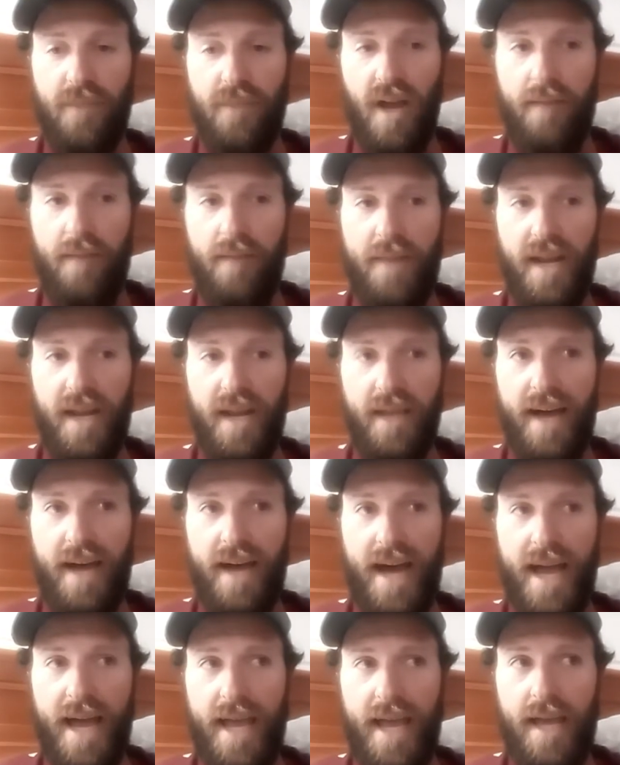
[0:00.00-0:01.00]
I met a
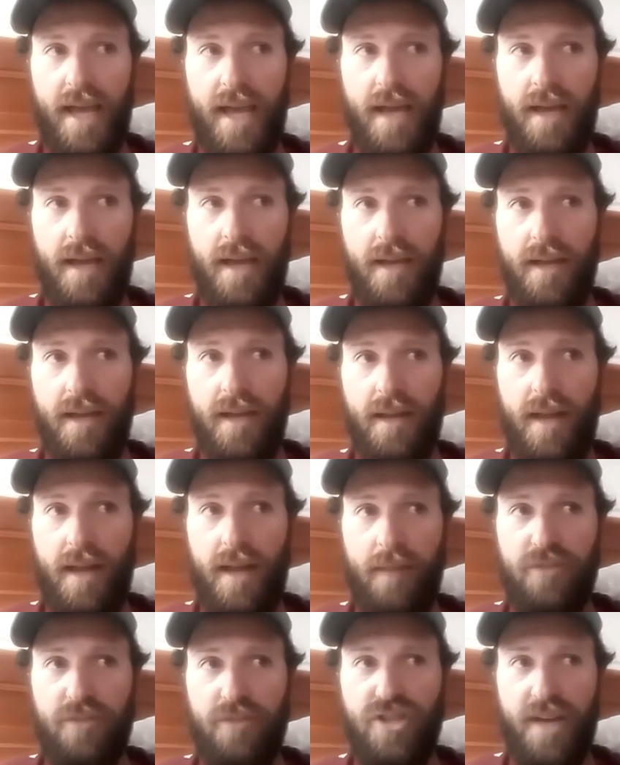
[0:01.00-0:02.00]
guy
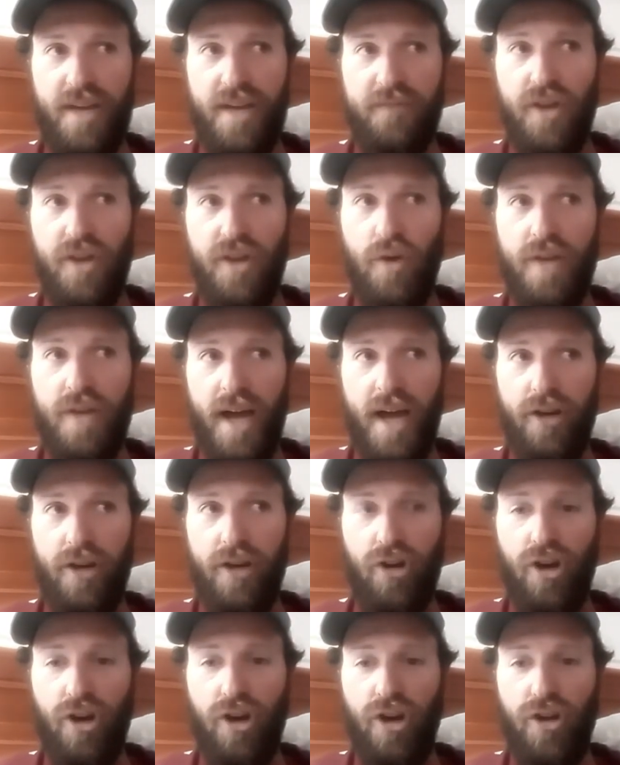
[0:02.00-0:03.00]
named Jeff
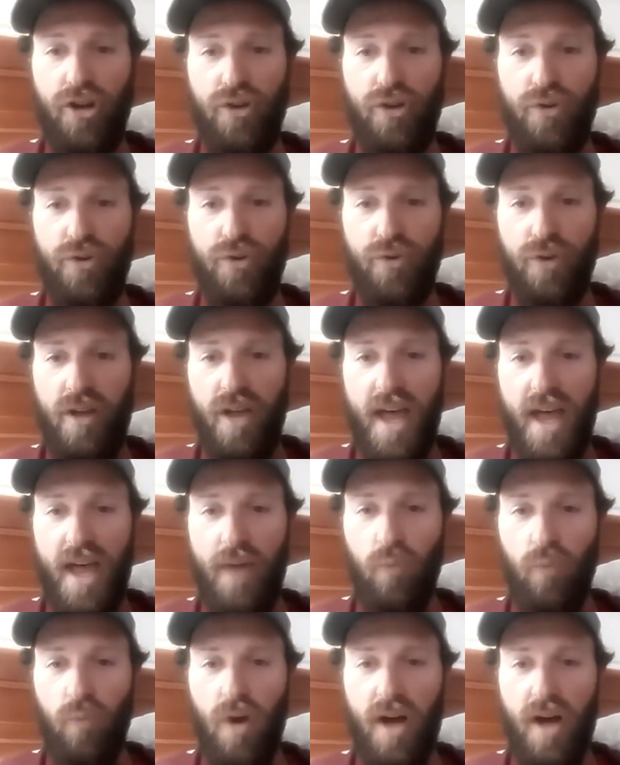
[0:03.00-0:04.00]
Godecker, who
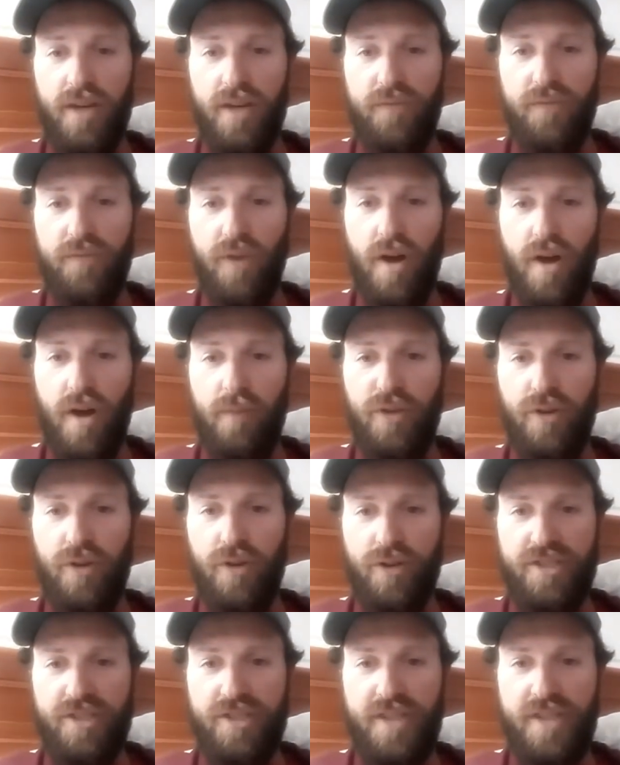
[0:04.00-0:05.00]
had walked from New
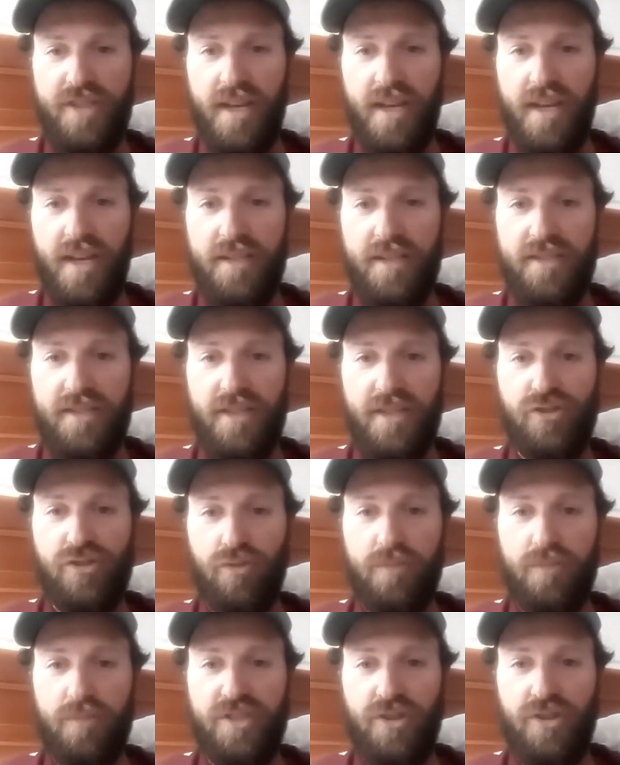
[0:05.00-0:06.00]
York City to
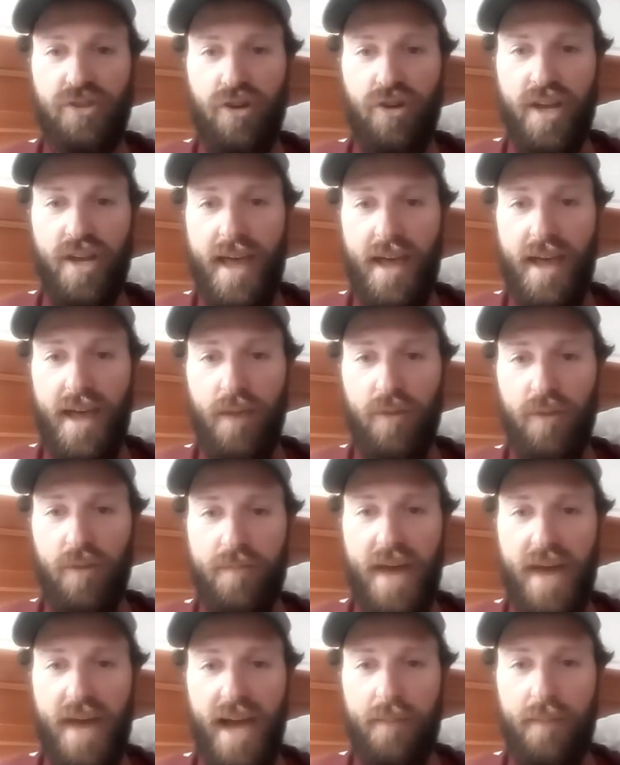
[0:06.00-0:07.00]
Central Missouri with a
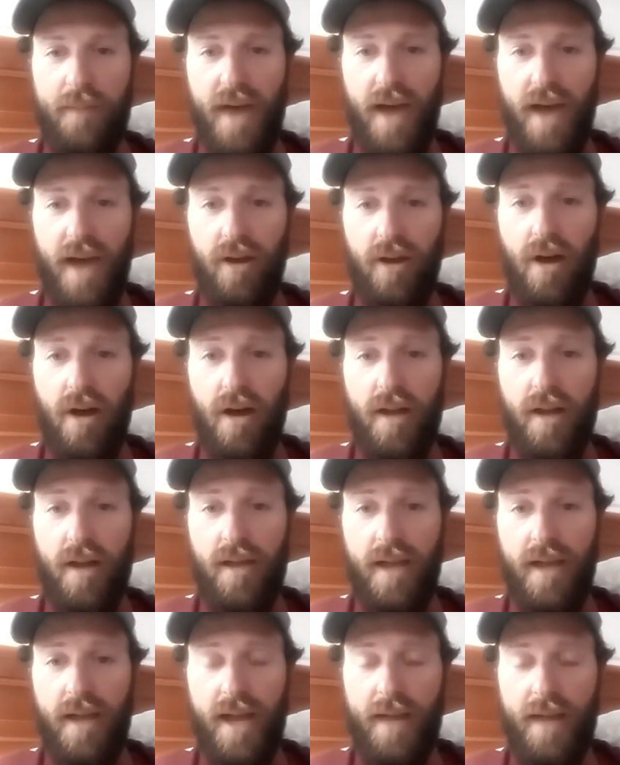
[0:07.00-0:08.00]
backpack on.
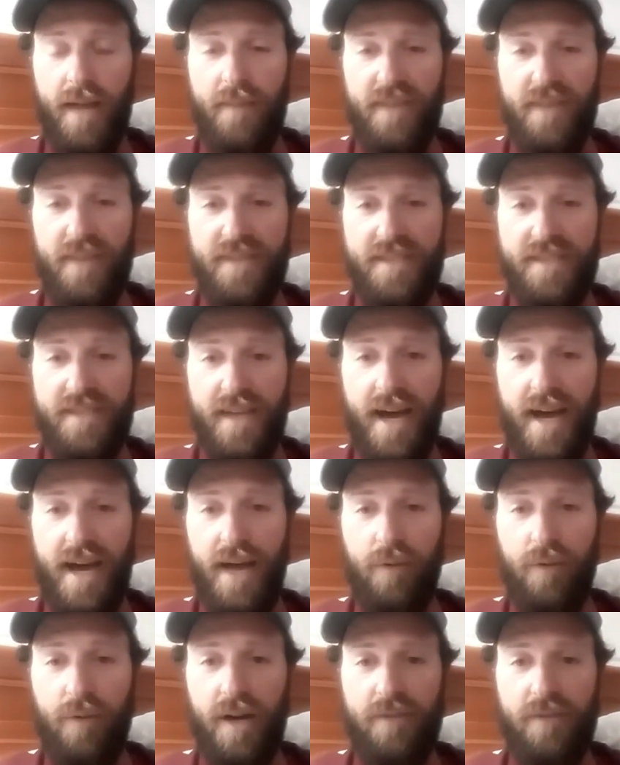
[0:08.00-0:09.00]
And I met this guy
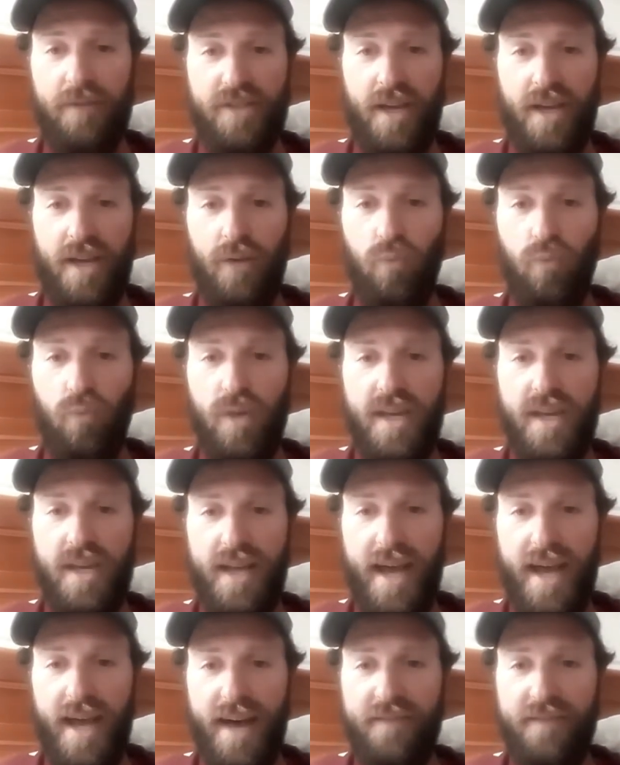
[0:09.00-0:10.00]
when I was like a week and
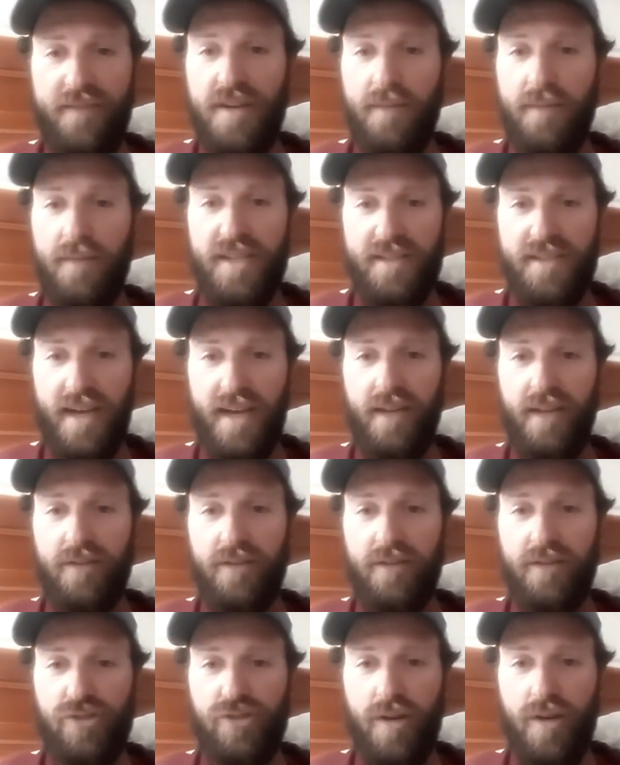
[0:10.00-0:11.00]
a half into my
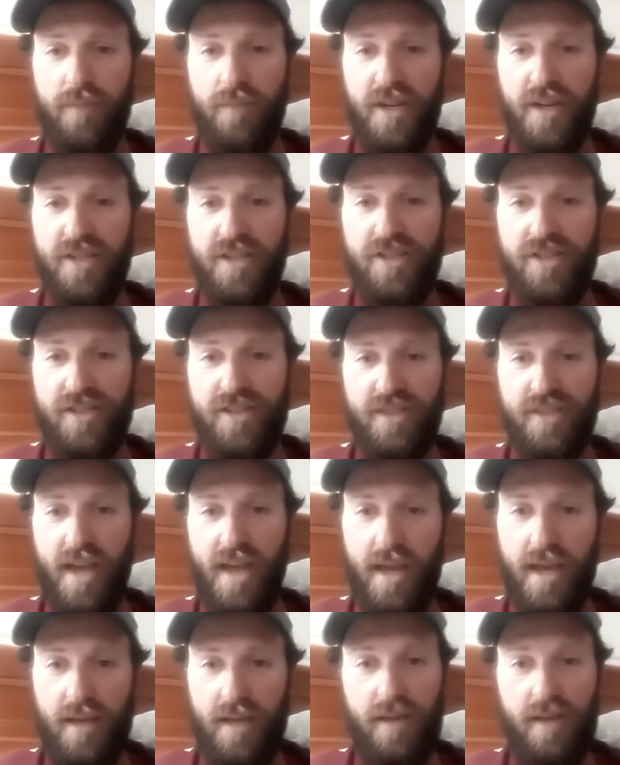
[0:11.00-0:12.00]
cycling trip. And it just
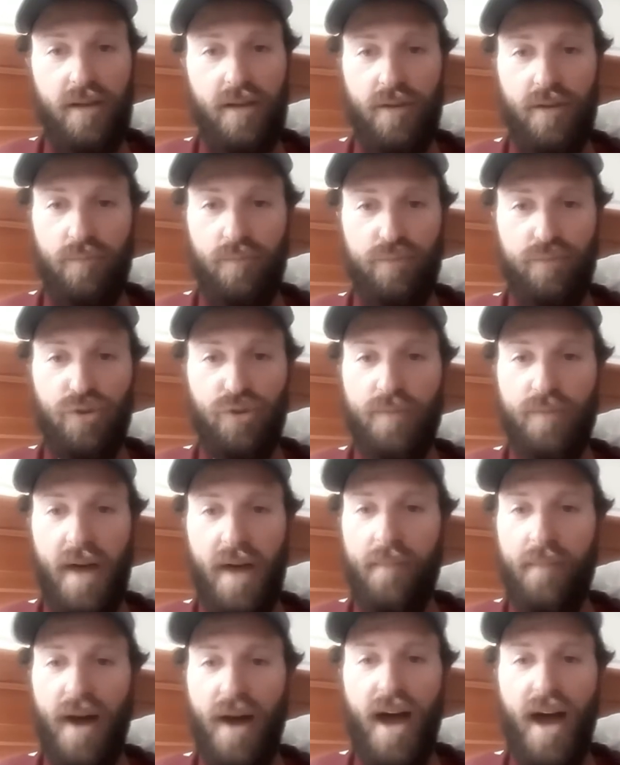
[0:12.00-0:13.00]
like blew
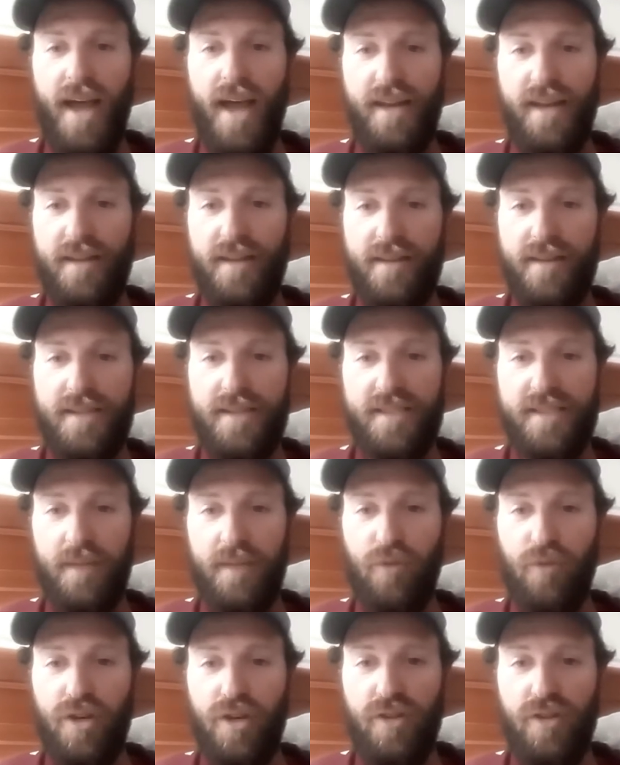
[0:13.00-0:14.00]
my mind that
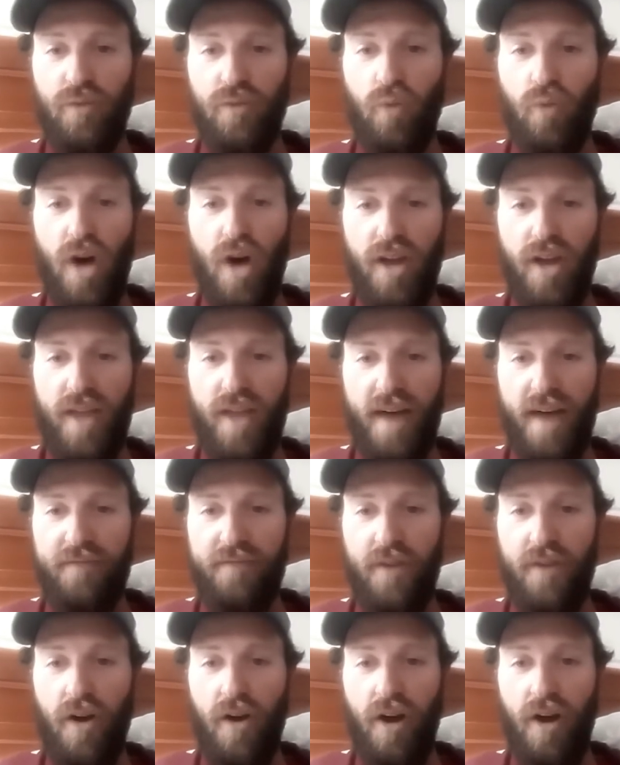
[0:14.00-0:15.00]
someone could walk that
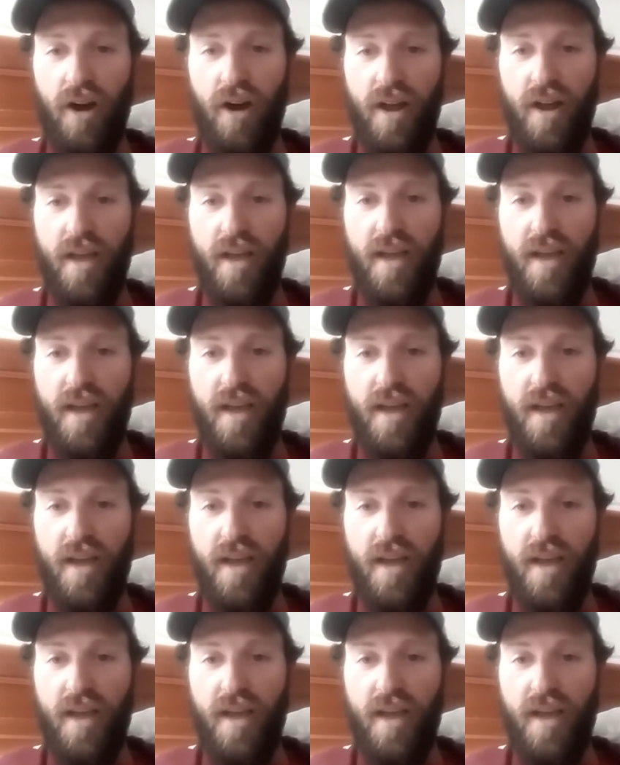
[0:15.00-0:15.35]
far.